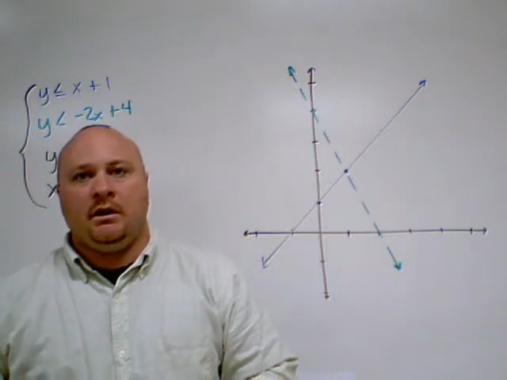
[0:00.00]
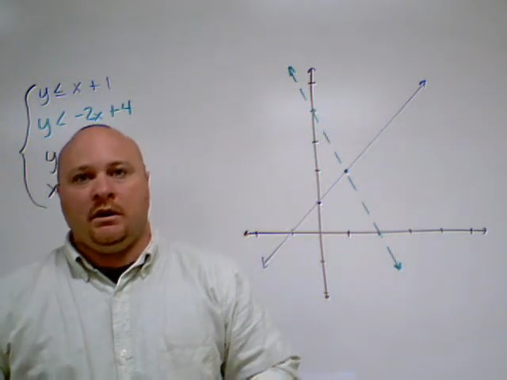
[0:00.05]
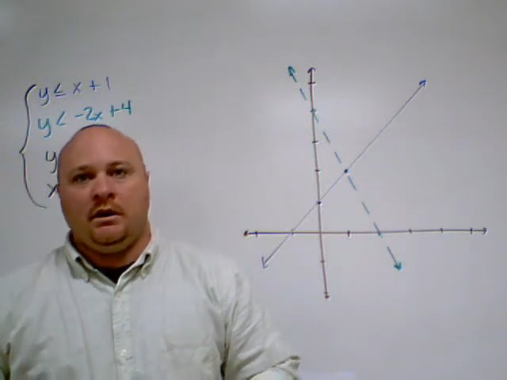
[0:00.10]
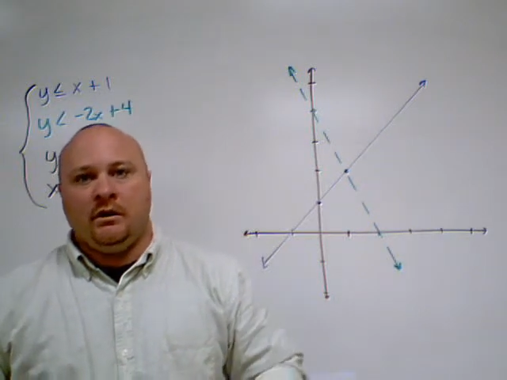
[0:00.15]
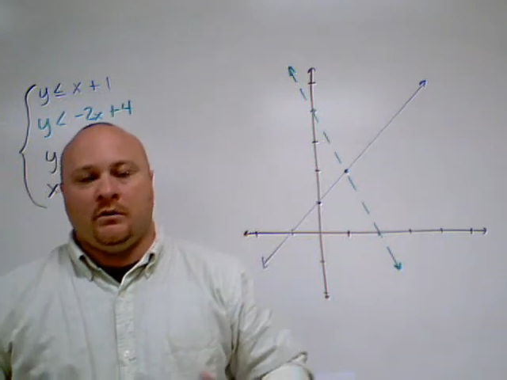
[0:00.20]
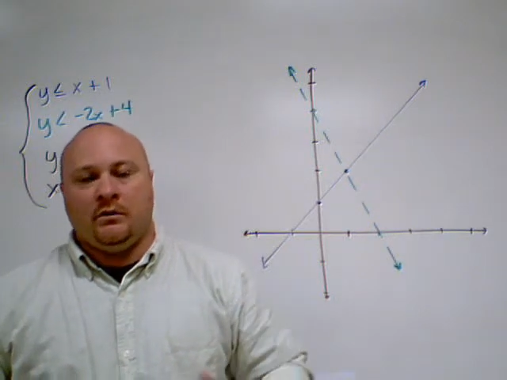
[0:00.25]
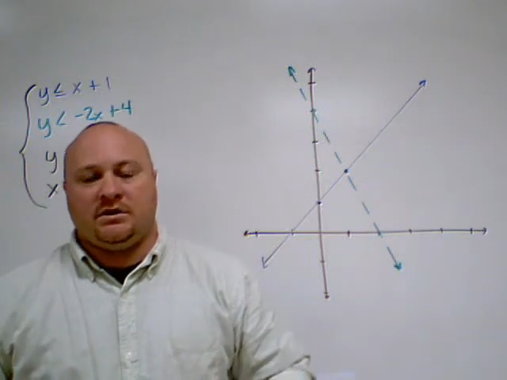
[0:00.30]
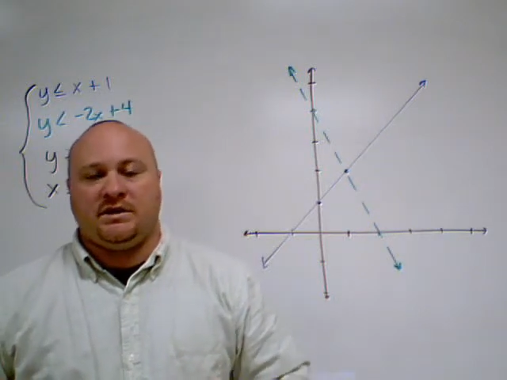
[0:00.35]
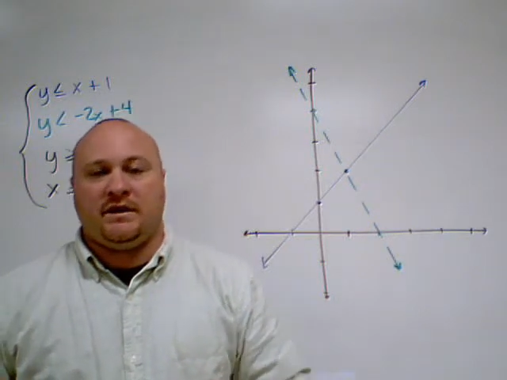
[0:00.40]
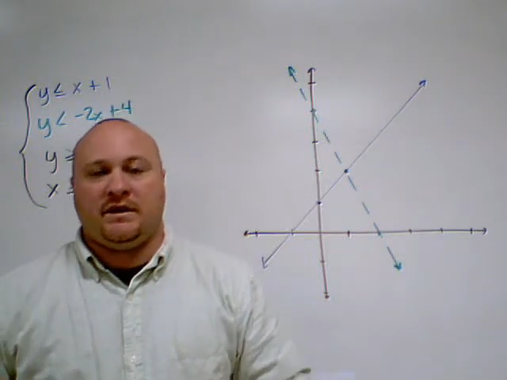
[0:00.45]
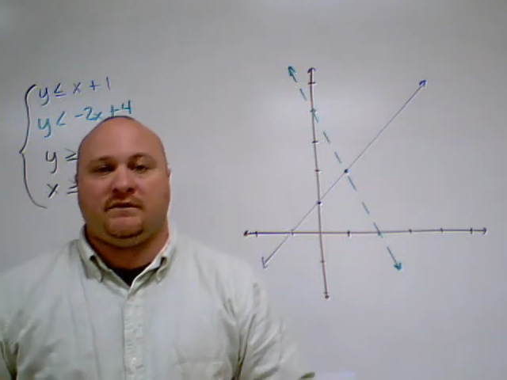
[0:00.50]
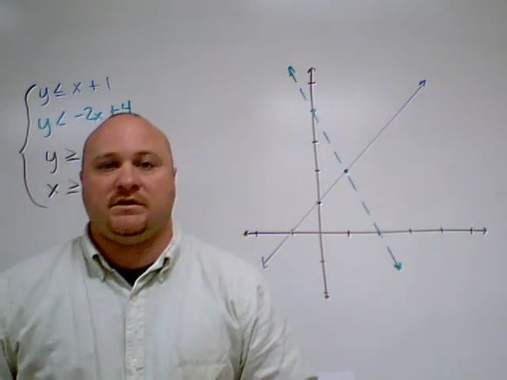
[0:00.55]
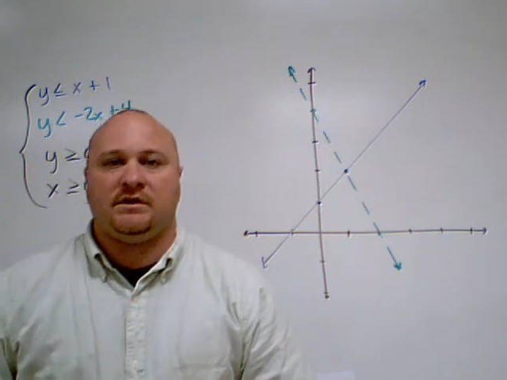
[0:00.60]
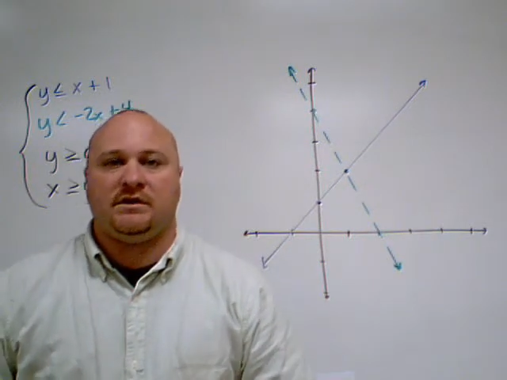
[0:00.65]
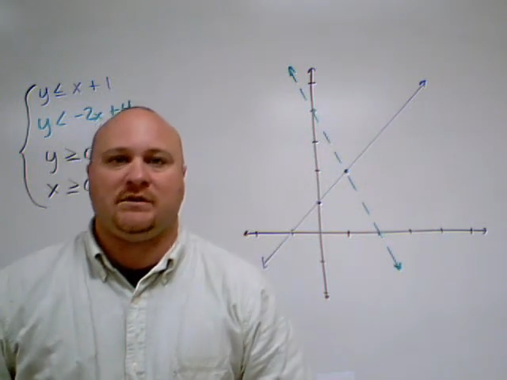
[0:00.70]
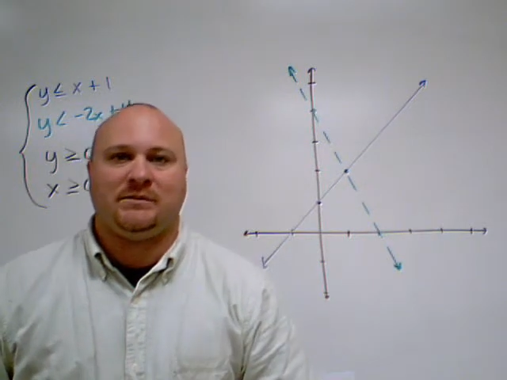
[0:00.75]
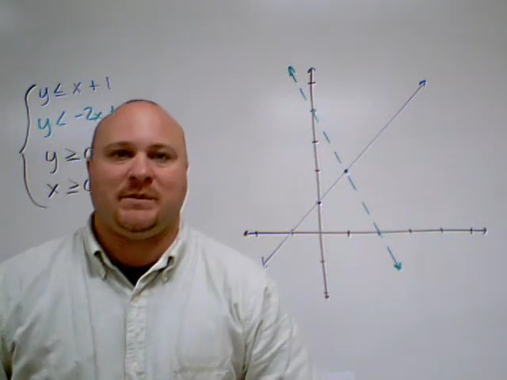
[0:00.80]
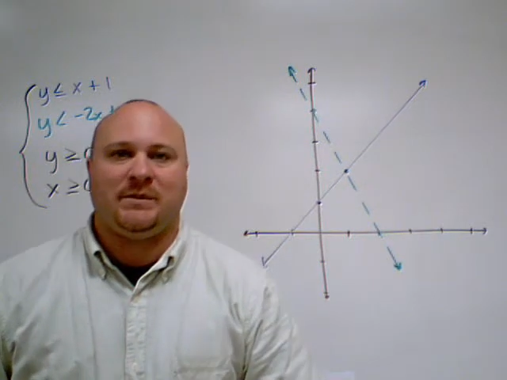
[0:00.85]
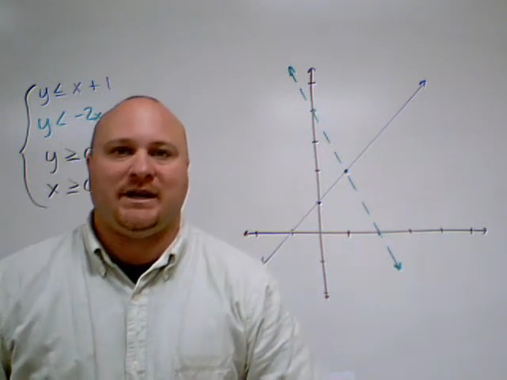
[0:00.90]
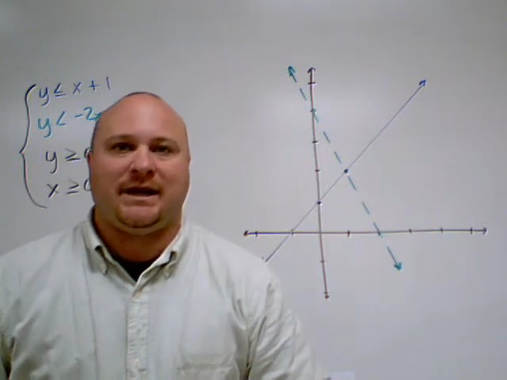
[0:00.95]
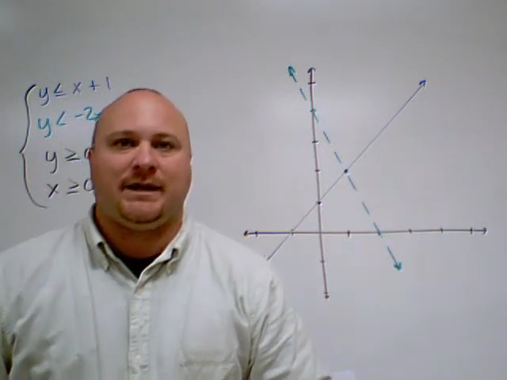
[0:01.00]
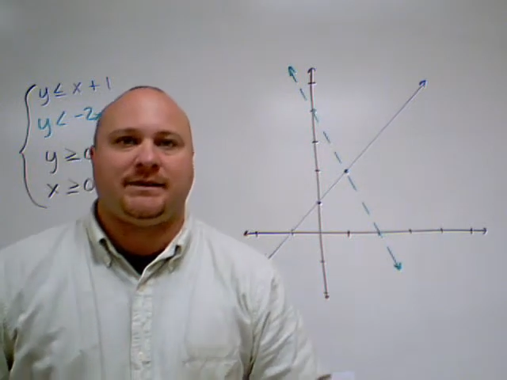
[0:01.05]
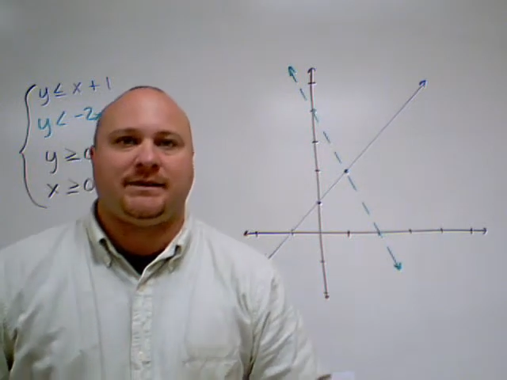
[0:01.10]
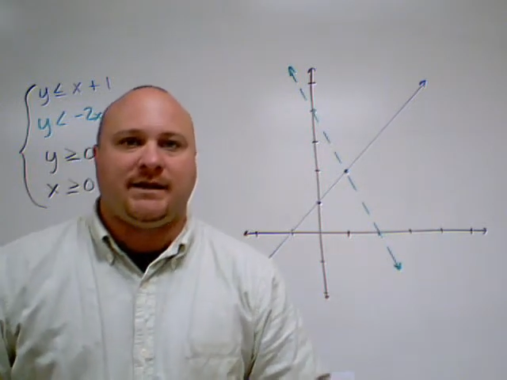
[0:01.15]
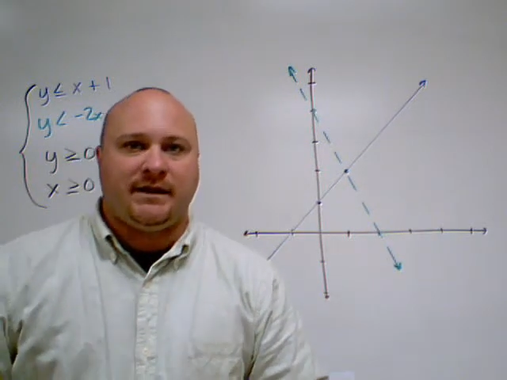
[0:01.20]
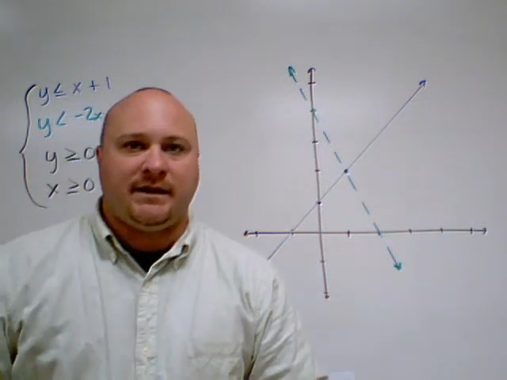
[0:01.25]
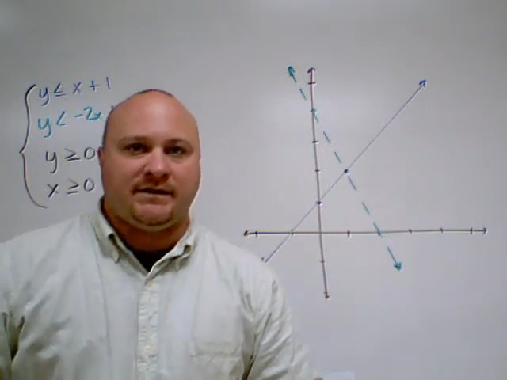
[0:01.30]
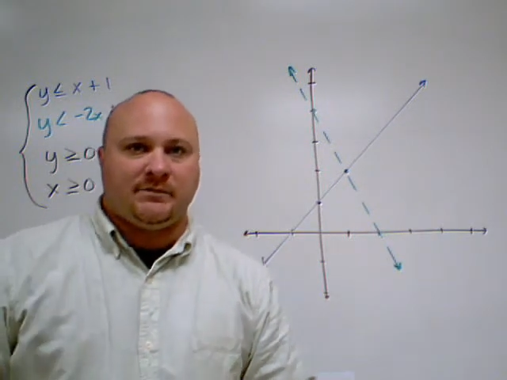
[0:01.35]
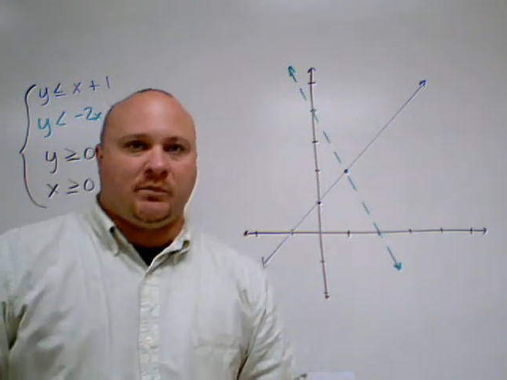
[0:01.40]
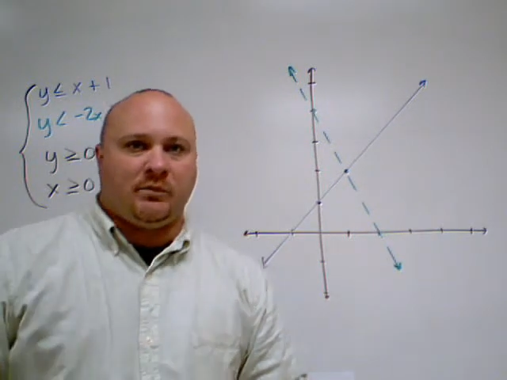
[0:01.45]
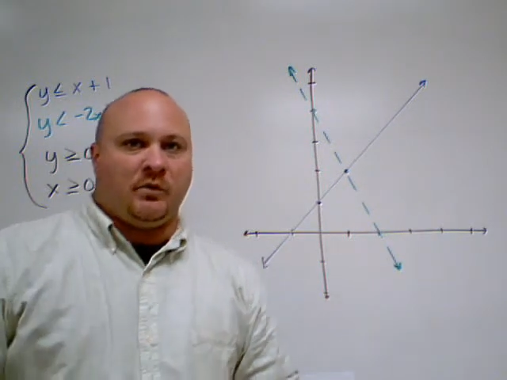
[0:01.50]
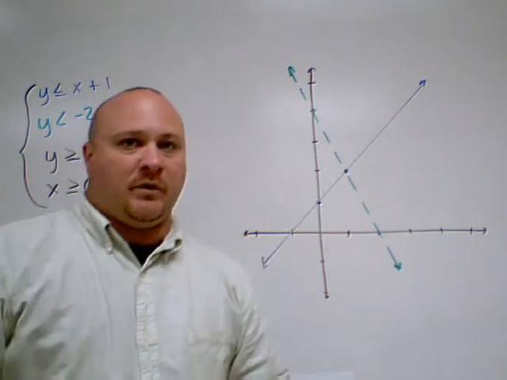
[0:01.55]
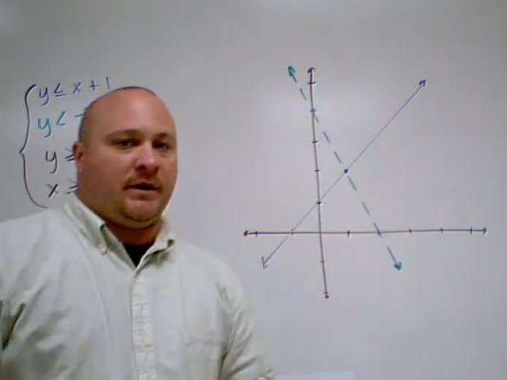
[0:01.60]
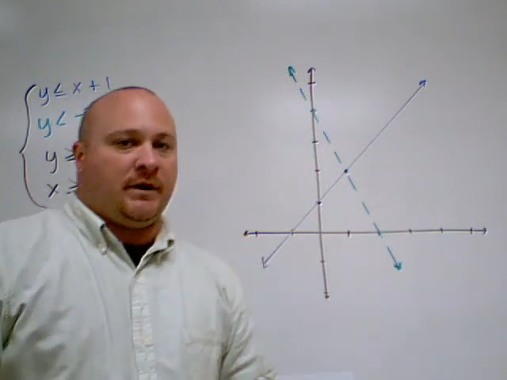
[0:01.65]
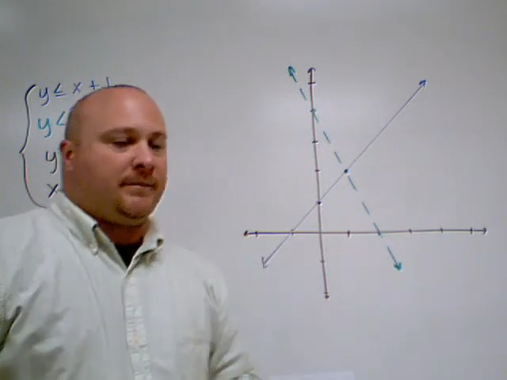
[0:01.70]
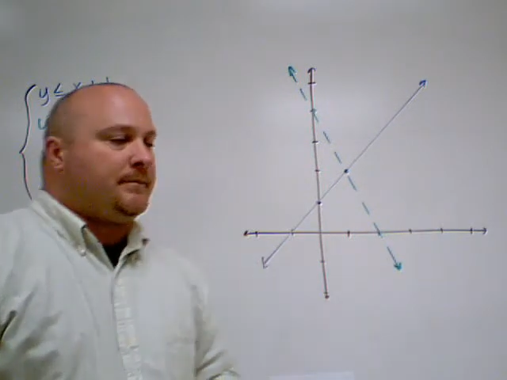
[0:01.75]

What you have to do is pick a test point.